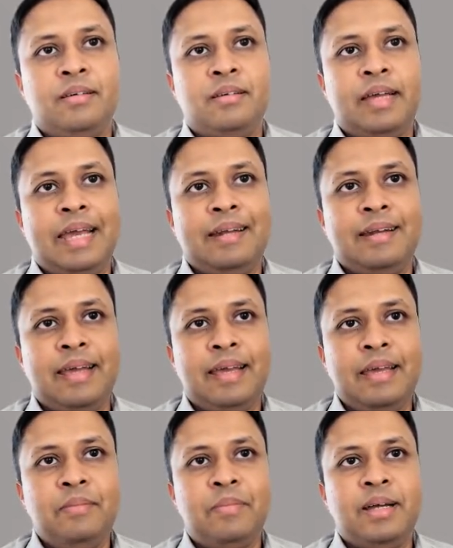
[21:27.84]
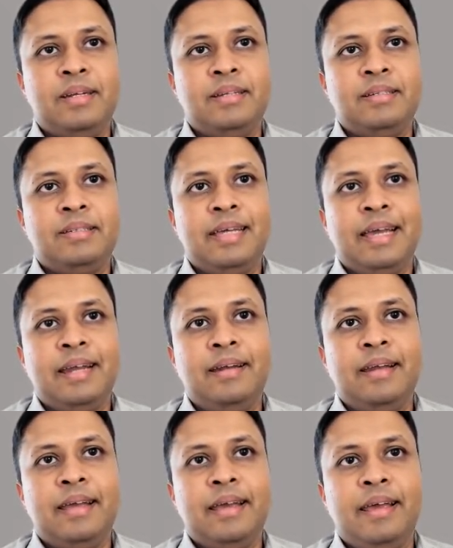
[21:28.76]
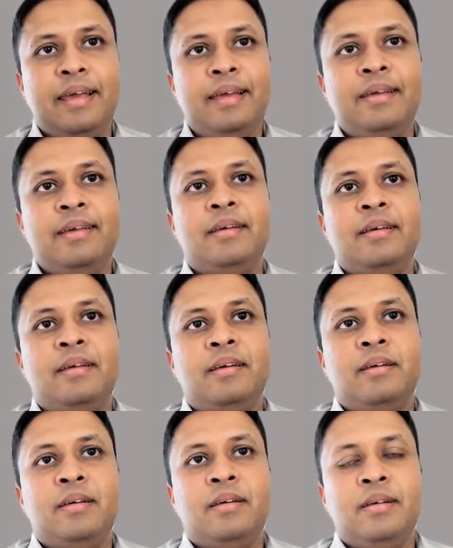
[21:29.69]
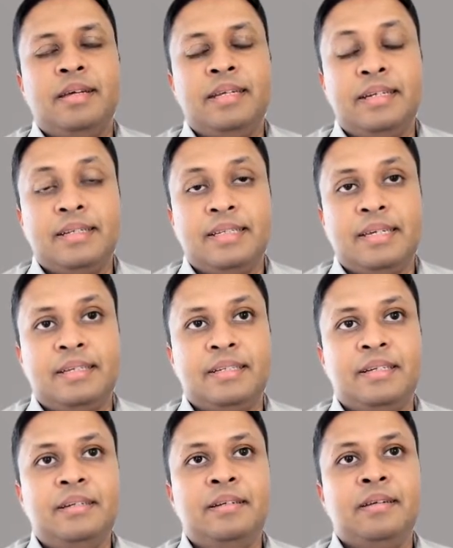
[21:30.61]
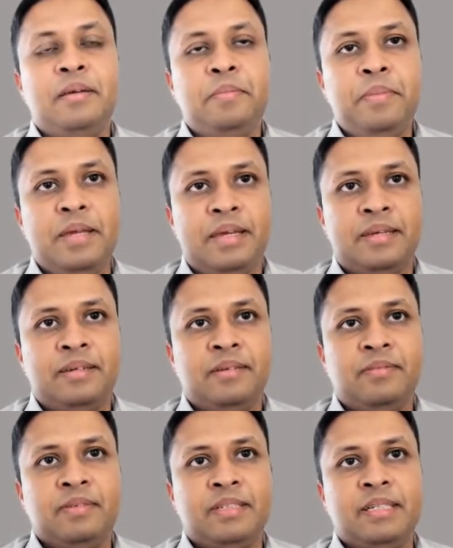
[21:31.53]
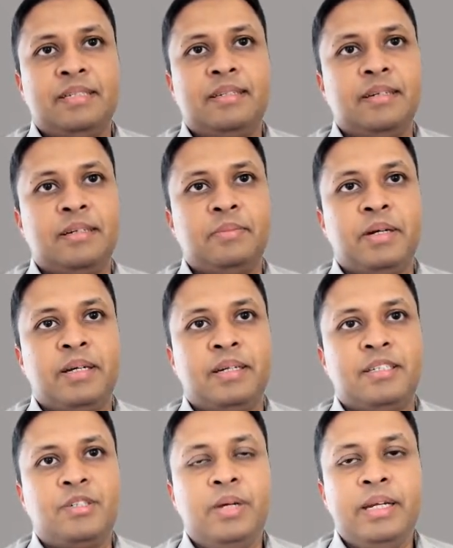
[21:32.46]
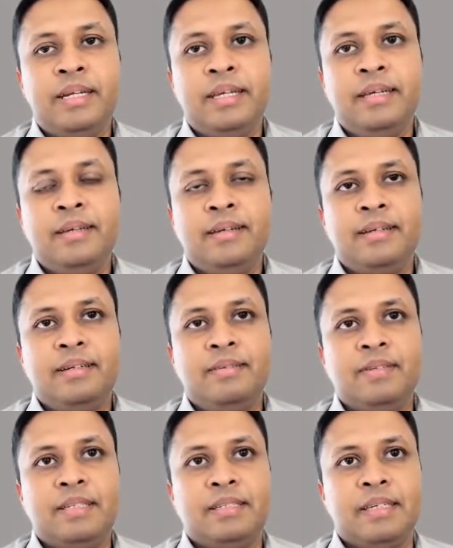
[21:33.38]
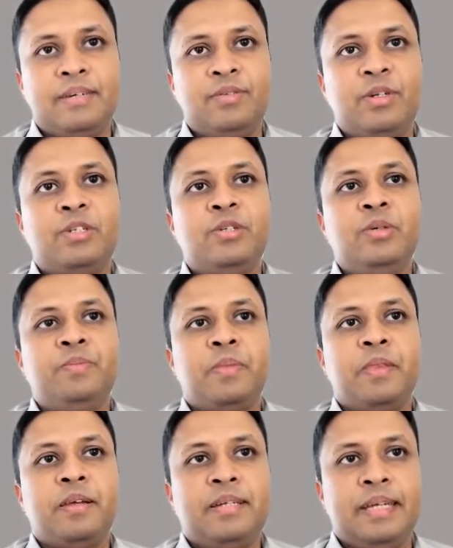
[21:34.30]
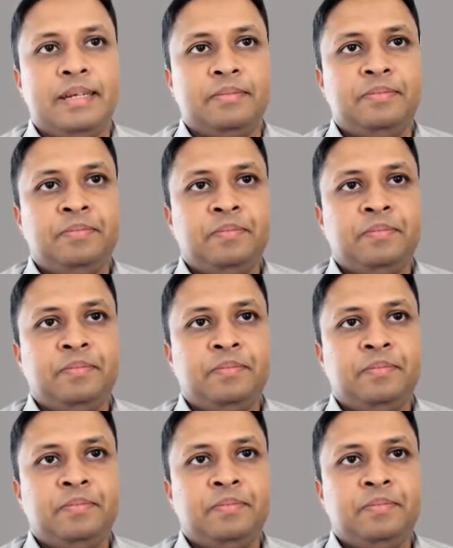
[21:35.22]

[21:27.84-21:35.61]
NA minus NA intersection B, which is 30 minus 20, which is equal to 10.